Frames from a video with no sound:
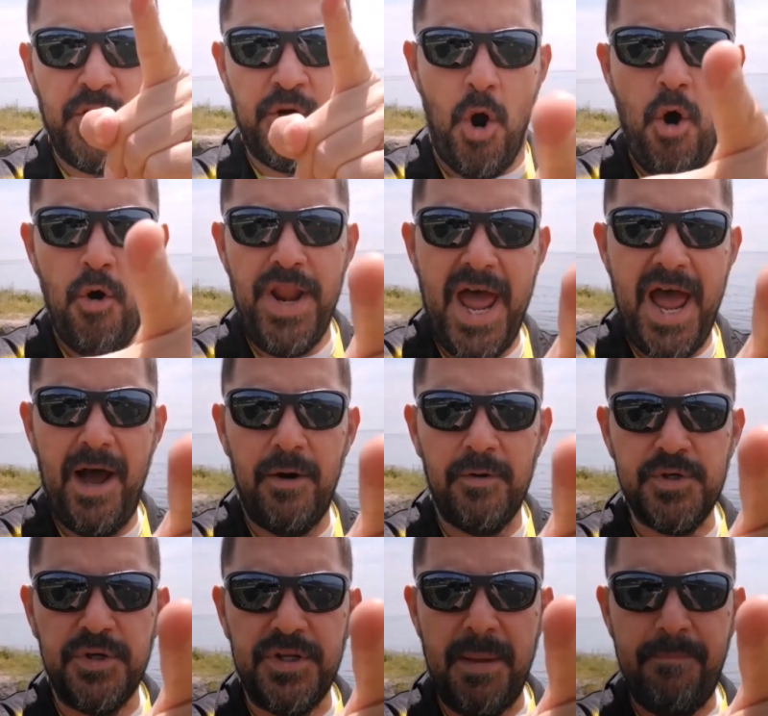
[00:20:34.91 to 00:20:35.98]
Go now
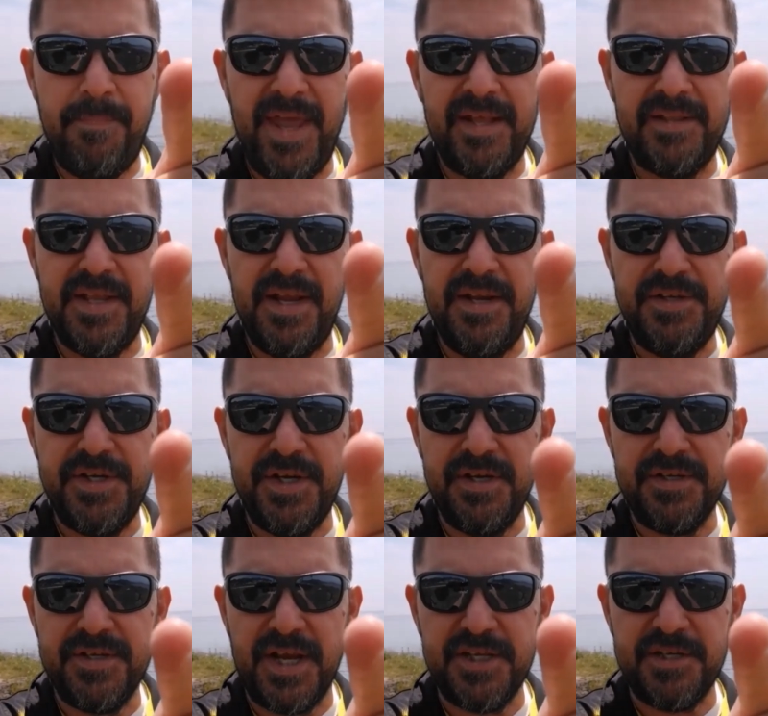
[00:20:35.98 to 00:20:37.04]
to the pit in
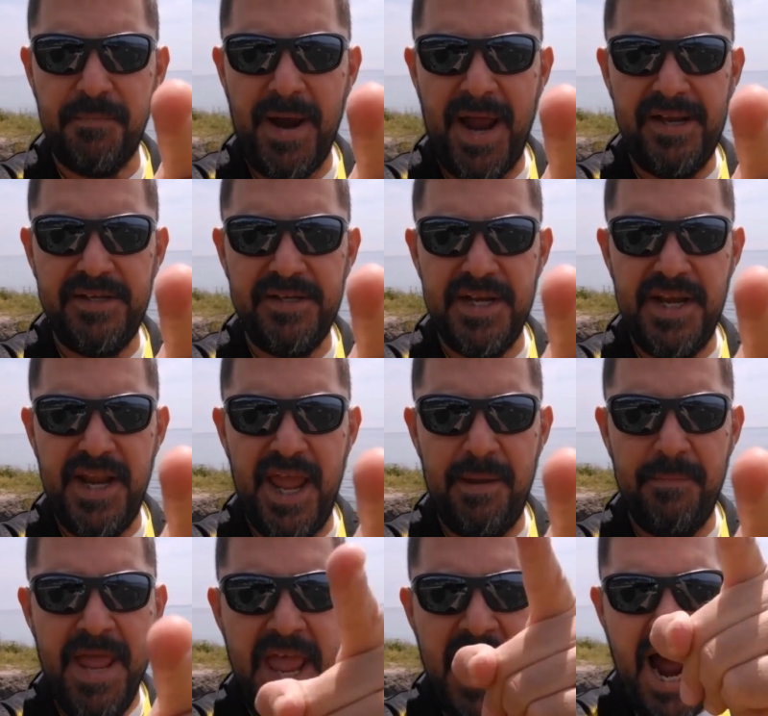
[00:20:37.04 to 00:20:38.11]
Jesus' mighty
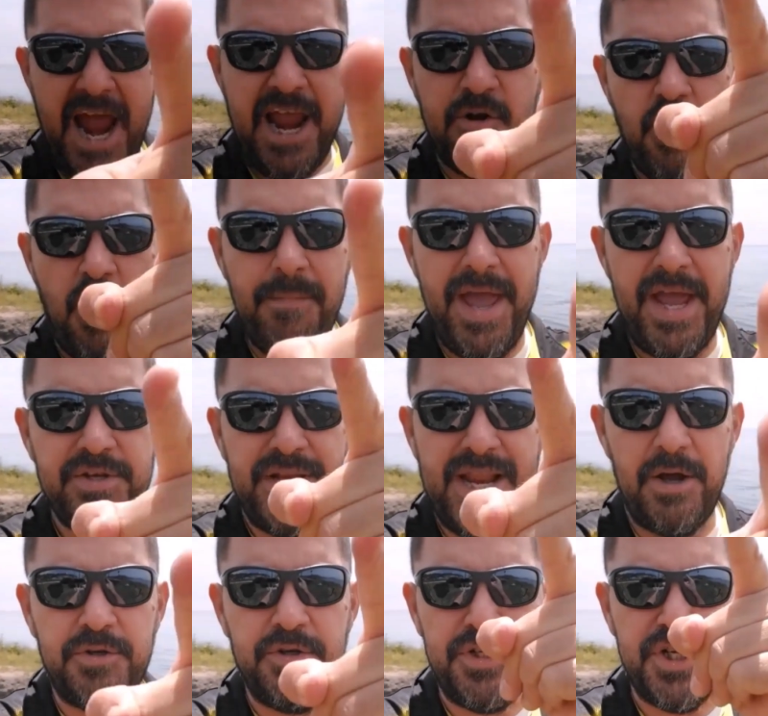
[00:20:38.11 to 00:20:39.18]
name. I command you
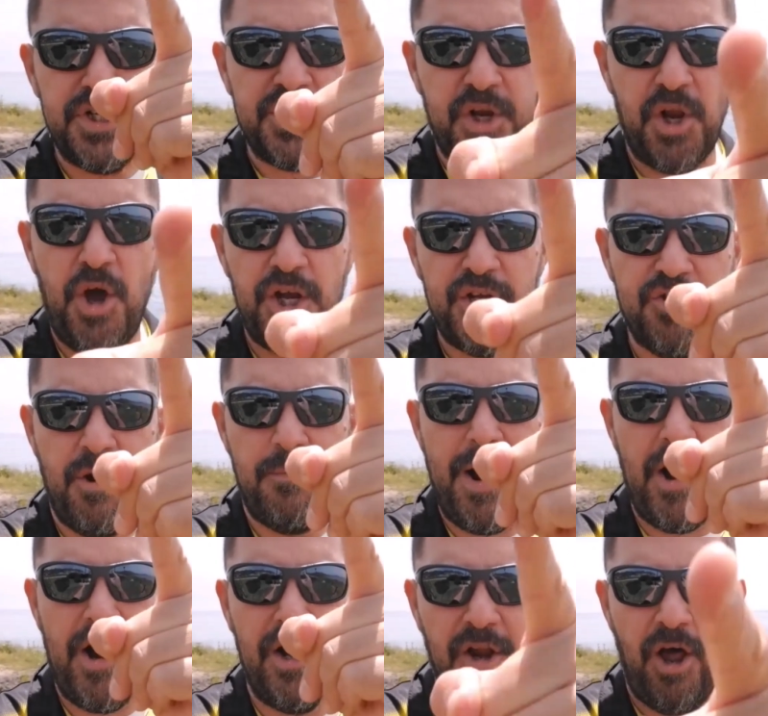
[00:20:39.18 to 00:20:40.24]
now to dislodge from
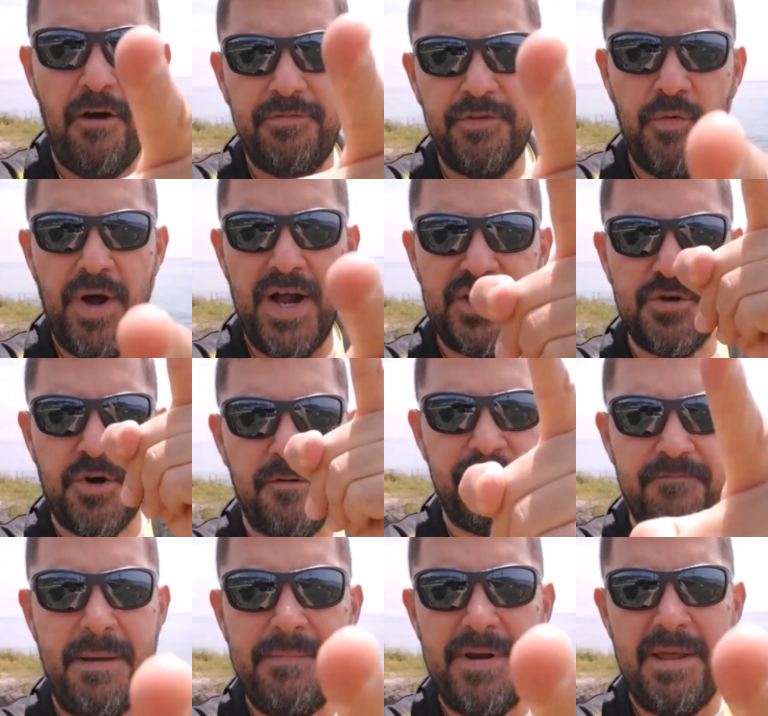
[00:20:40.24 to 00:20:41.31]
our loved ones, our
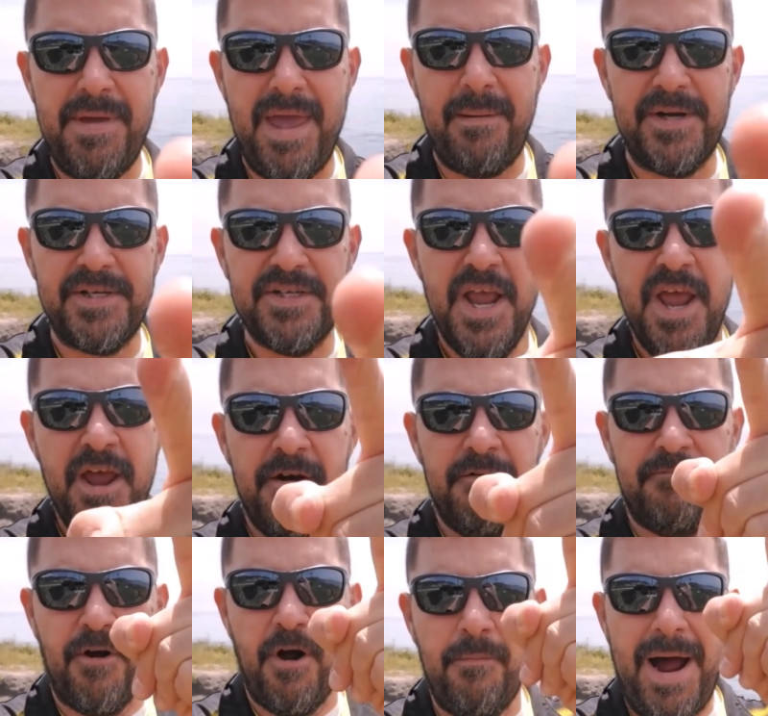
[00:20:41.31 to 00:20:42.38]
family members,
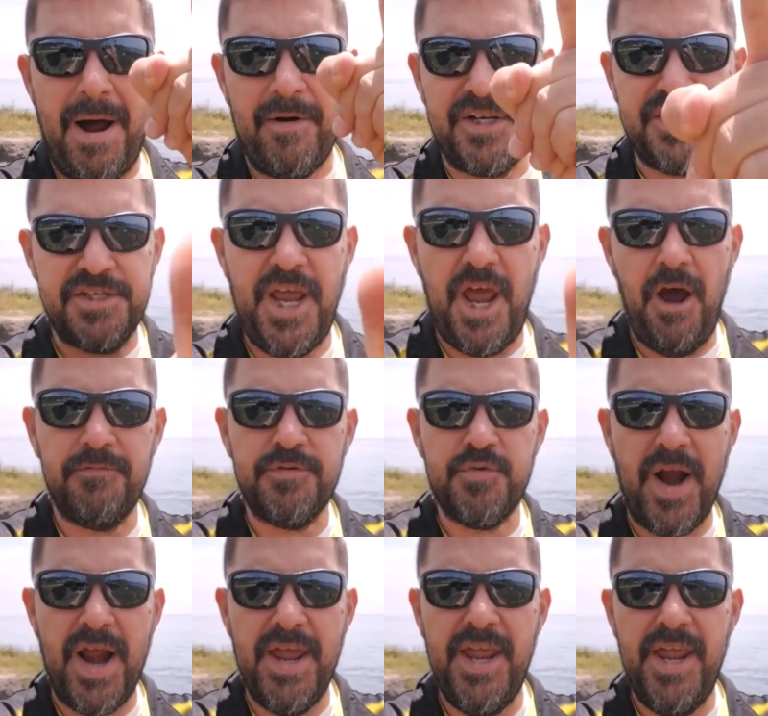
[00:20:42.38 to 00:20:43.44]
from ourselves
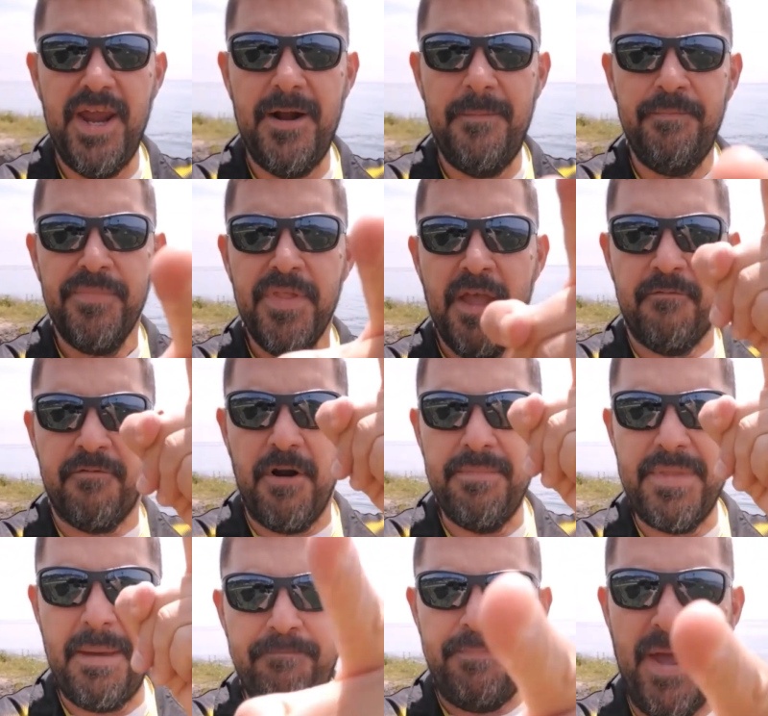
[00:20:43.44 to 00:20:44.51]
right here, from
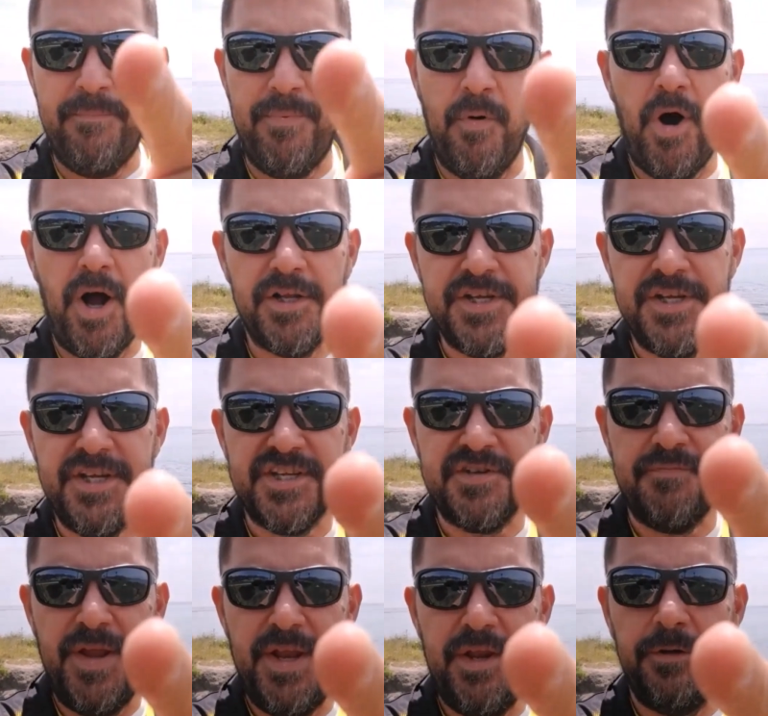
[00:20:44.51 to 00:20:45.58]
the people watching this
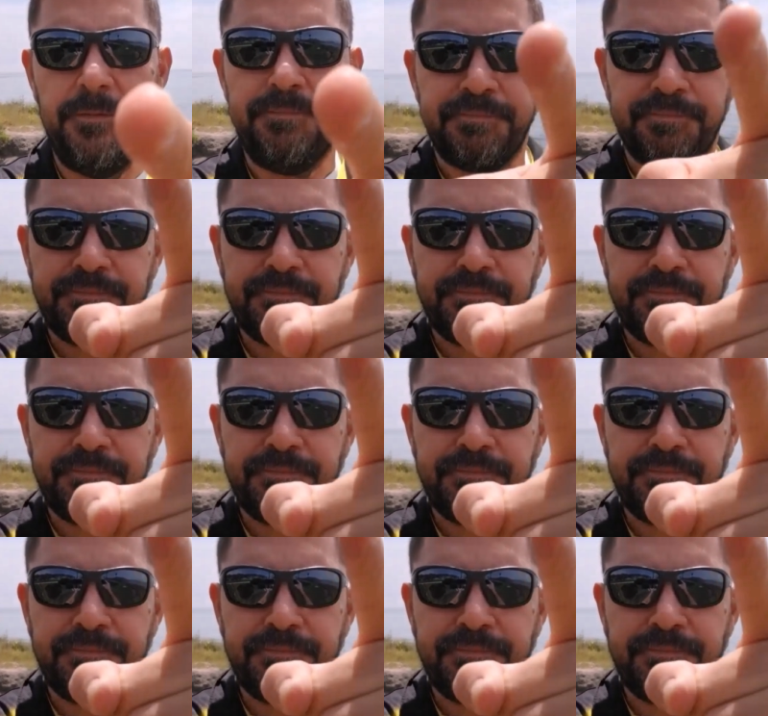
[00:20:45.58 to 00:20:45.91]
video.